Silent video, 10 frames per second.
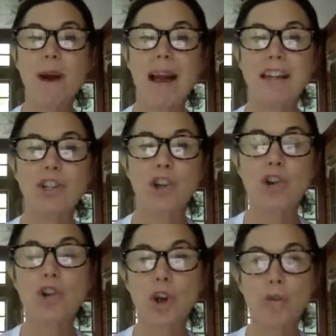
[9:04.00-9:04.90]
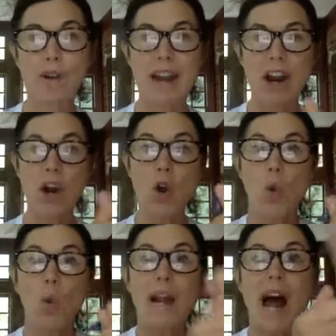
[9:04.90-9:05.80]
my journal over here.
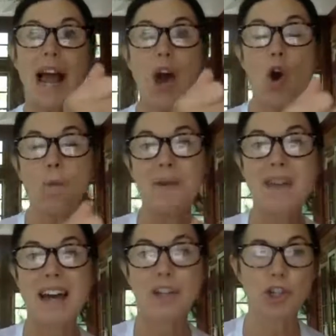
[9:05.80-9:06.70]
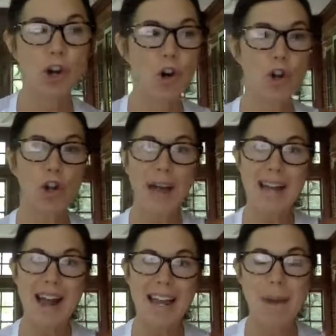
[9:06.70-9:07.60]
When I open that journal
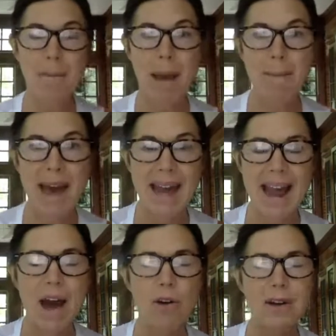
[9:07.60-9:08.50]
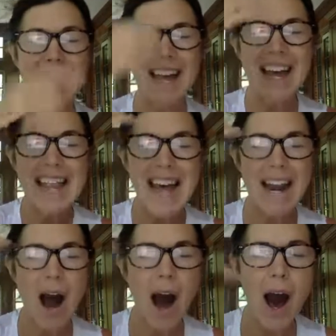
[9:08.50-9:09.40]
and I get my pen out,
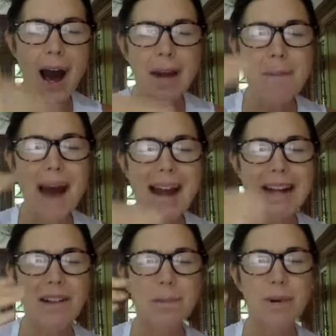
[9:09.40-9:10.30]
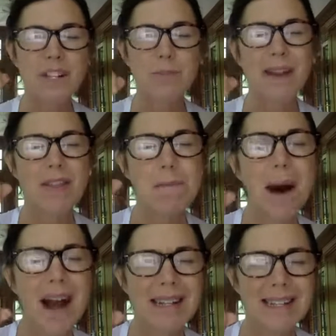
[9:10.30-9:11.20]
that automatically puts me in the
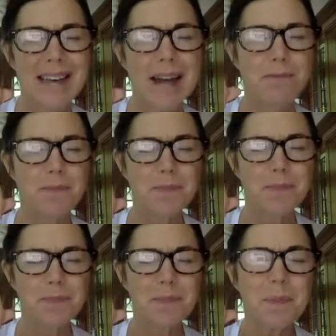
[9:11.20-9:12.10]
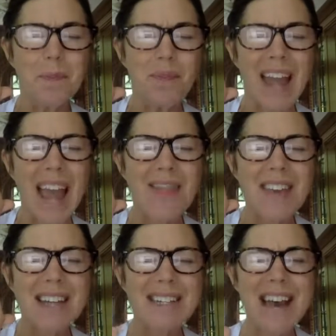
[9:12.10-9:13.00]
mindset and
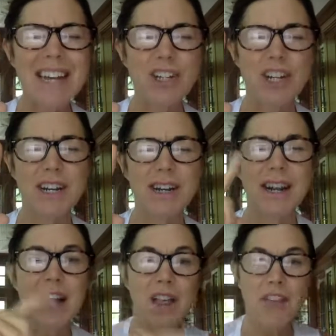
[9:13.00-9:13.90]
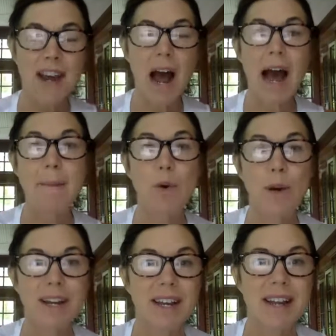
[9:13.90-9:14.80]
the intention that I'm
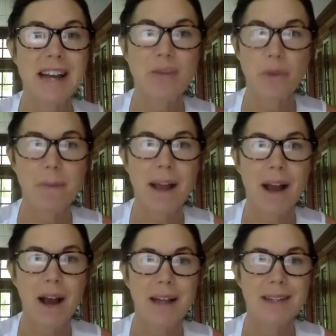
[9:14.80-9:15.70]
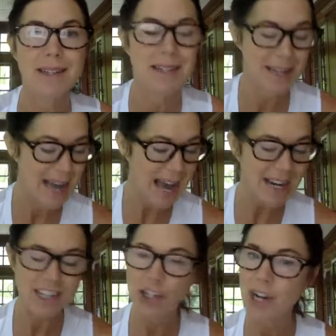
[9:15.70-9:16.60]
going to connect with my guides.
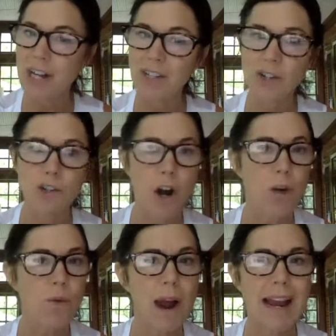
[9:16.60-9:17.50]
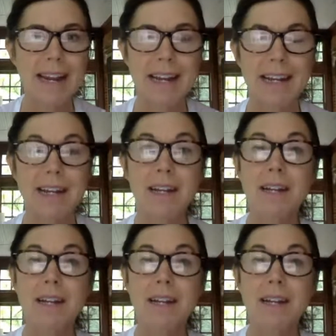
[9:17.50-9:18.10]
And I just start writing.